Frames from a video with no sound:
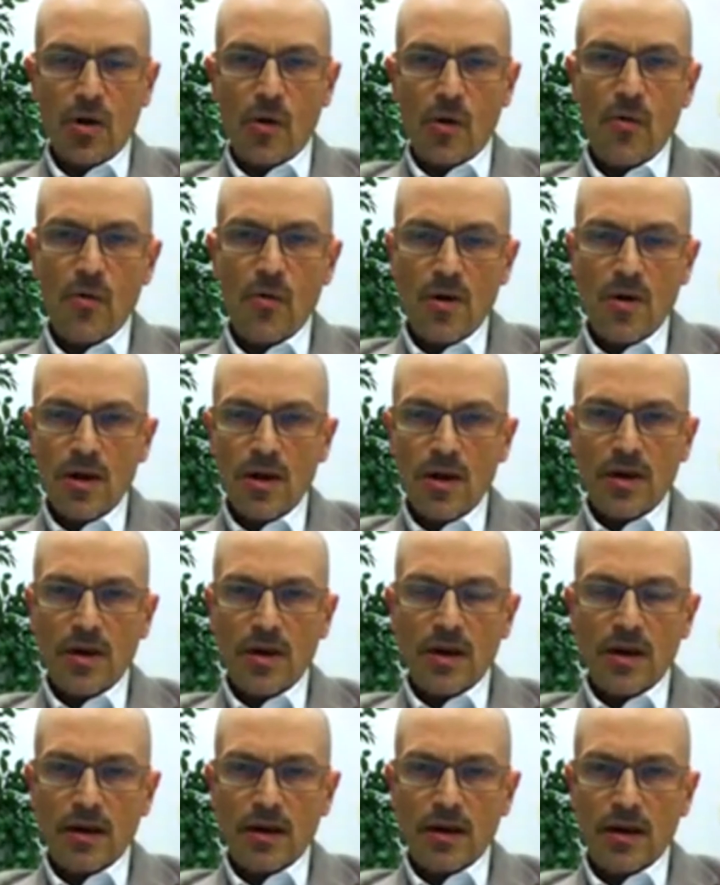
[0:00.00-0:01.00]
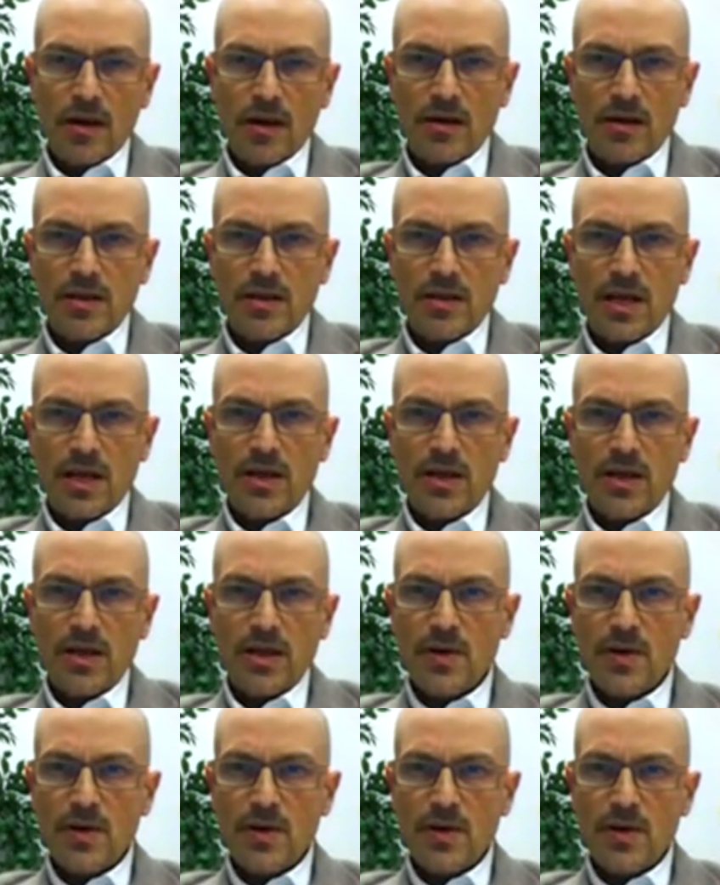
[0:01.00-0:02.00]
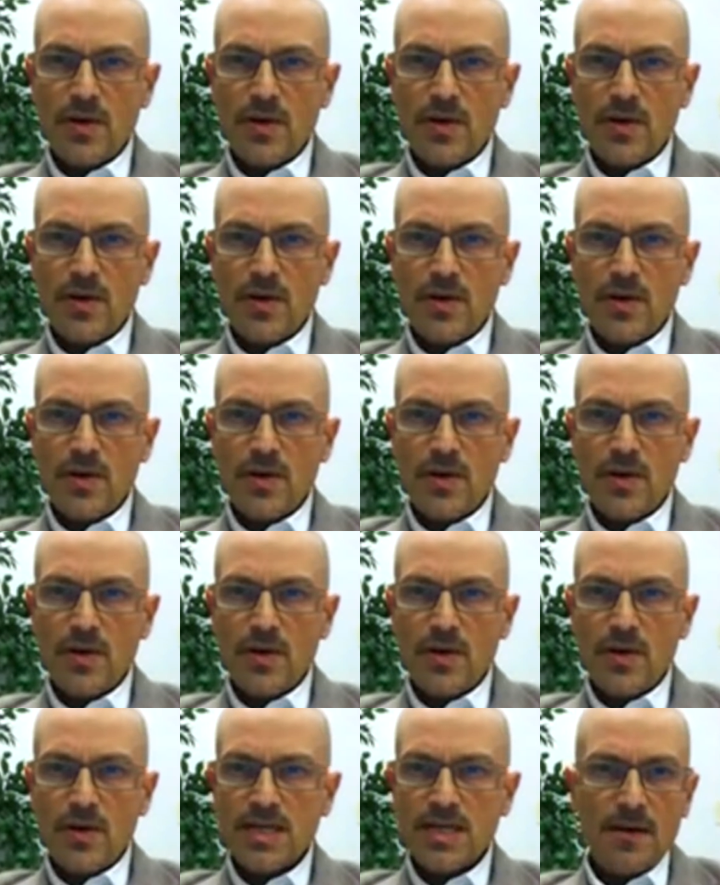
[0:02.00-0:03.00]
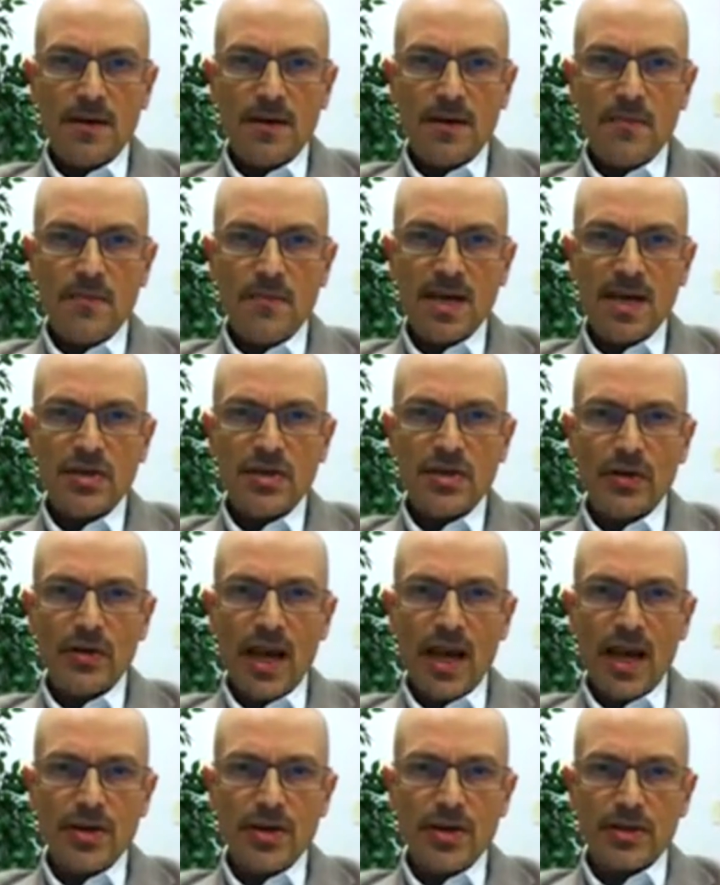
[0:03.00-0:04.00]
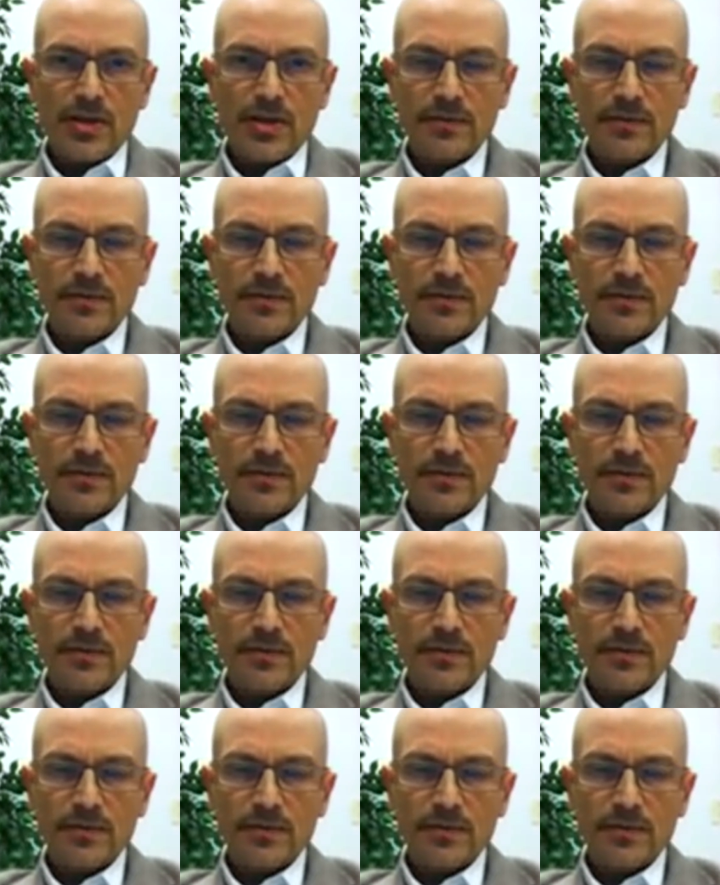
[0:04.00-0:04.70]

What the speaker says: So the USA sent military aid,